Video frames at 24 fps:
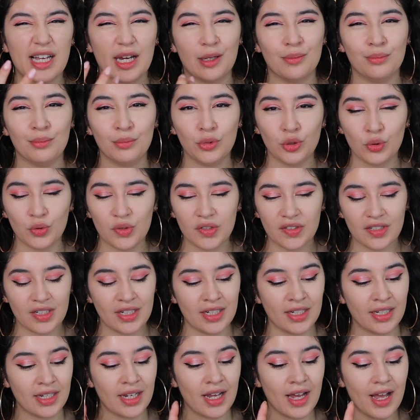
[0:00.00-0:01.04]
and
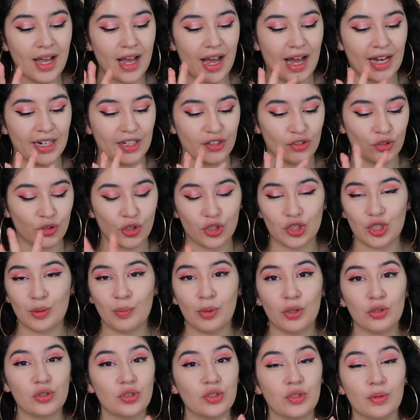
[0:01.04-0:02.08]
moussey and it's not
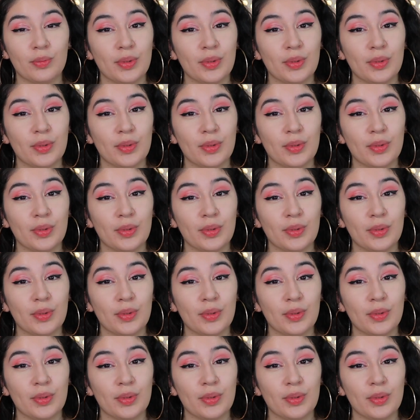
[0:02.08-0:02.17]
supposed to